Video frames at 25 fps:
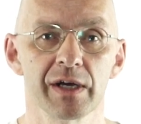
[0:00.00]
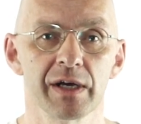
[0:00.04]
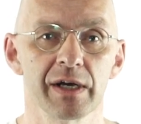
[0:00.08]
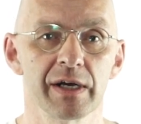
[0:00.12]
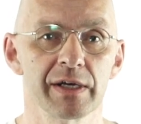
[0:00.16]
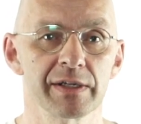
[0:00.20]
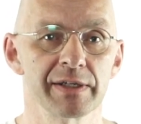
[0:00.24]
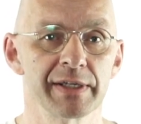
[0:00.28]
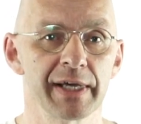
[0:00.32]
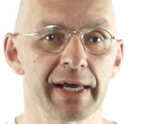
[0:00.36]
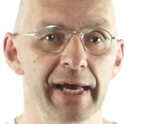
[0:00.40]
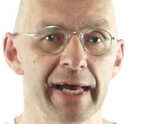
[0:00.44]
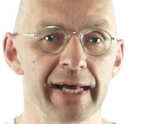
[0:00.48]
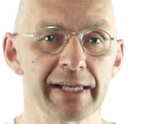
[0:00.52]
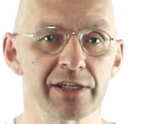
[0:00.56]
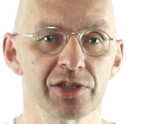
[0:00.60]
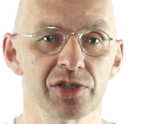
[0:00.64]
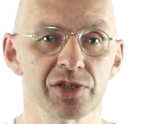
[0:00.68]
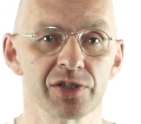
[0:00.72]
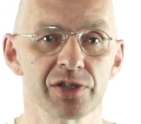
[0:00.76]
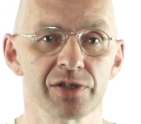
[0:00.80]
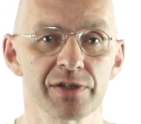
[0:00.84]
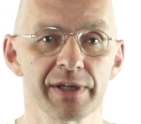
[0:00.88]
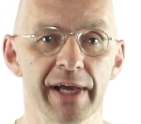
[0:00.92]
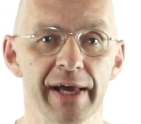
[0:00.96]
uh, the
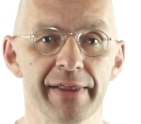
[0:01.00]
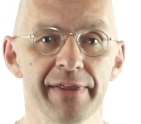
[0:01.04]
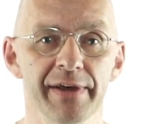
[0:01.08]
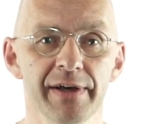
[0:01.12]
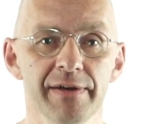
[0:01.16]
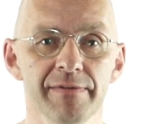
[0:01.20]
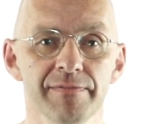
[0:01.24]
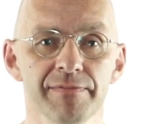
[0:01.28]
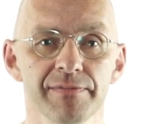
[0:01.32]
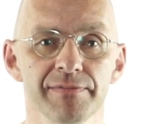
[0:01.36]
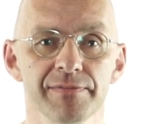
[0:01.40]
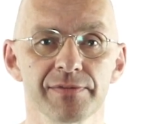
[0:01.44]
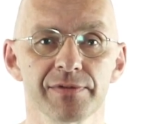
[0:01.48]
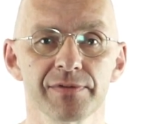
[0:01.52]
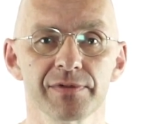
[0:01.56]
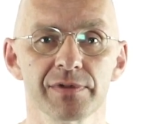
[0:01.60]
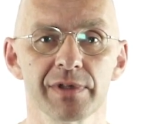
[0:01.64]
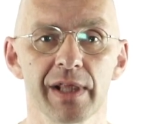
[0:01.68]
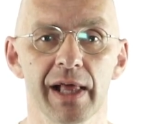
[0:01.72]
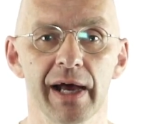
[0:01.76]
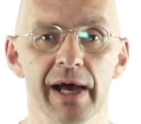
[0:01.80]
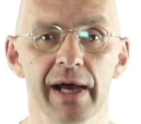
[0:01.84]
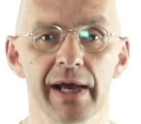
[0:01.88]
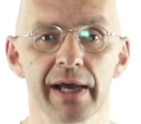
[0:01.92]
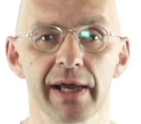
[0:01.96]
edge together,
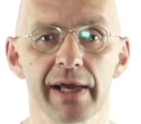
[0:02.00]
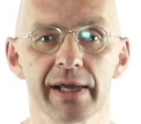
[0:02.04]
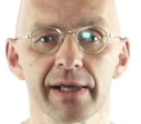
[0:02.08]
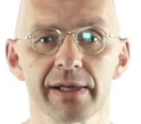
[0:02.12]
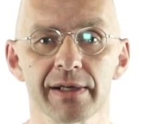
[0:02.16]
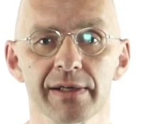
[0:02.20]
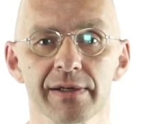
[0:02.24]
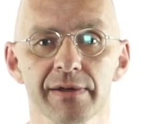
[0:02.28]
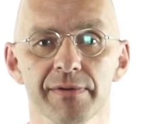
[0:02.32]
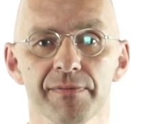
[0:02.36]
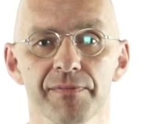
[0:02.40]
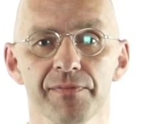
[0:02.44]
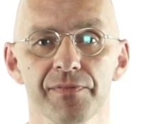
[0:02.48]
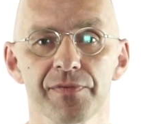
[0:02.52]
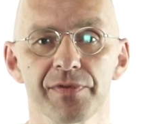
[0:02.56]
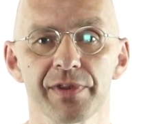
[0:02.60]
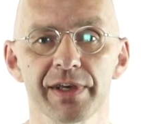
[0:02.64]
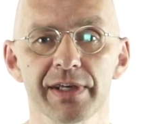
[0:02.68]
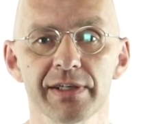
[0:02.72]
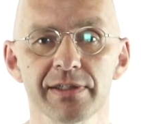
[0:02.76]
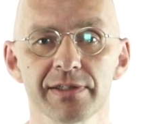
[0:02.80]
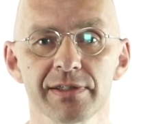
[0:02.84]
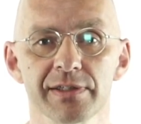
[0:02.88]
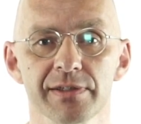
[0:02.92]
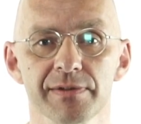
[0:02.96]
like
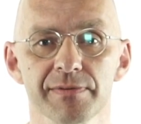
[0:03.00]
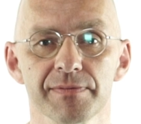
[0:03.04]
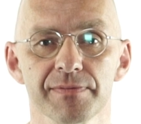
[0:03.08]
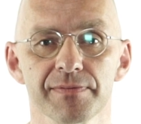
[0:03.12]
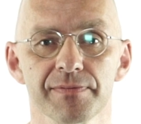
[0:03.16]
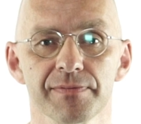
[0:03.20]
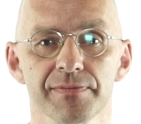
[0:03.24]
this.